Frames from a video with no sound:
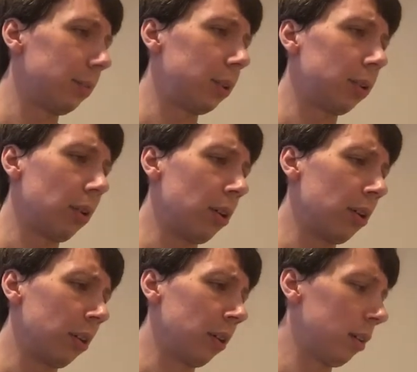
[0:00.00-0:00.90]
them
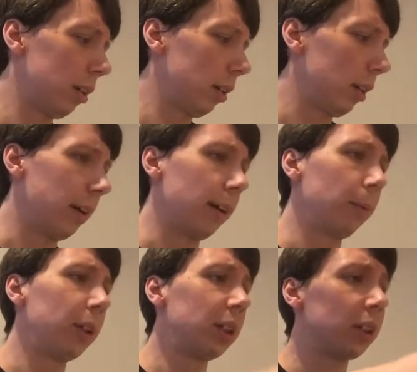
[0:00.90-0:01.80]
strong,
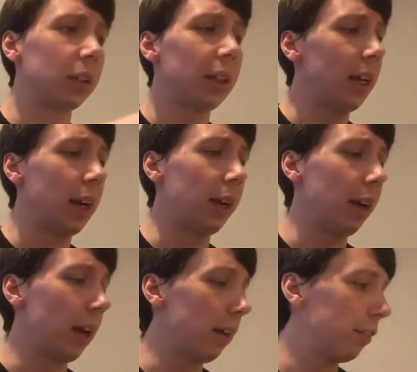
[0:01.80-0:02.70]
which is certainly an
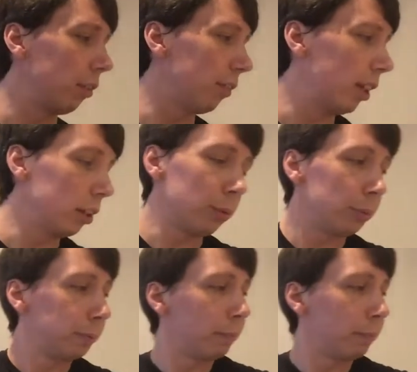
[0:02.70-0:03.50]
area I found valuable.